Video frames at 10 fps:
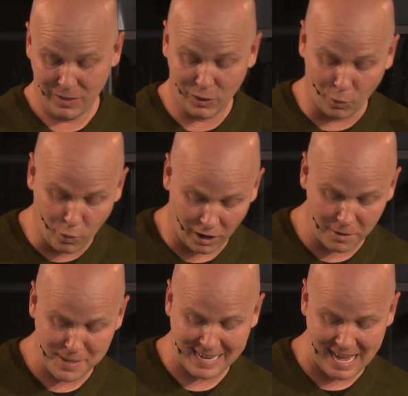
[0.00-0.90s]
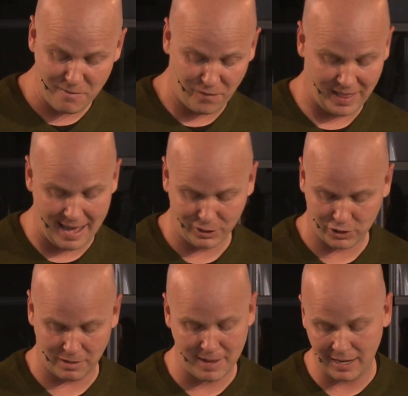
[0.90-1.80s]
The Word became
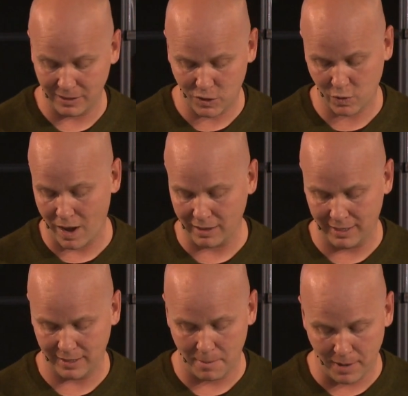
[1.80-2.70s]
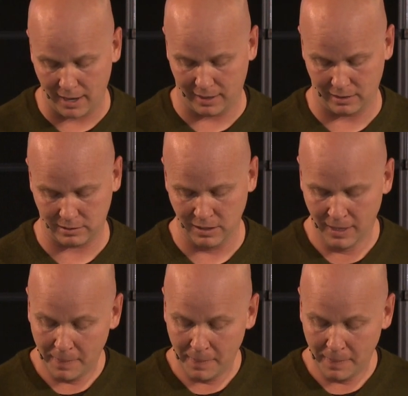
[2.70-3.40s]
flesh and made his dwelling among us.